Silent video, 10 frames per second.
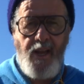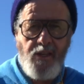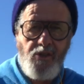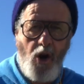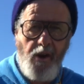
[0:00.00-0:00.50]
it
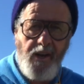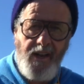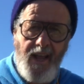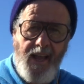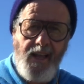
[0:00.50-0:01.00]
starting to
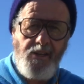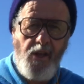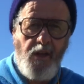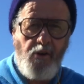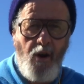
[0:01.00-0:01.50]
dig into
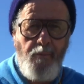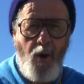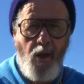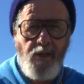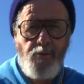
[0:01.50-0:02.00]
the chrome
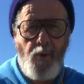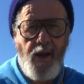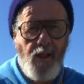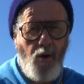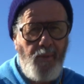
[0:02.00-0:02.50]
poly spring
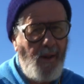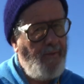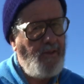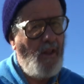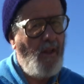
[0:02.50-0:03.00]
a little bit if
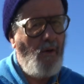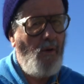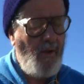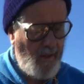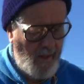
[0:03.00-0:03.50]
it's a little
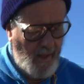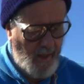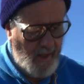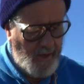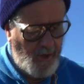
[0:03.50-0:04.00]

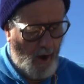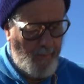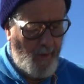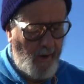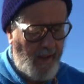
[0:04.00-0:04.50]

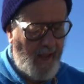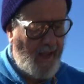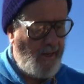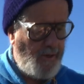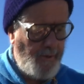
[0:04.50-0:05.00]
sharp on the
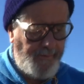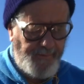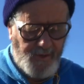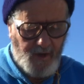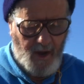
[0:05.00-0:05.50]
edge.
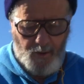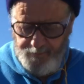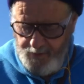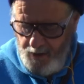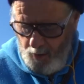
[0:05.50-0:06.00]
So
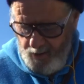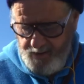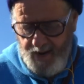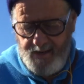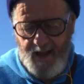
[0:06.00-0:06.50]
you don't want
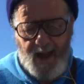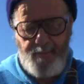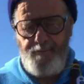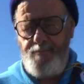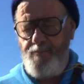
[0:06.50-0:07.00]
that to happen.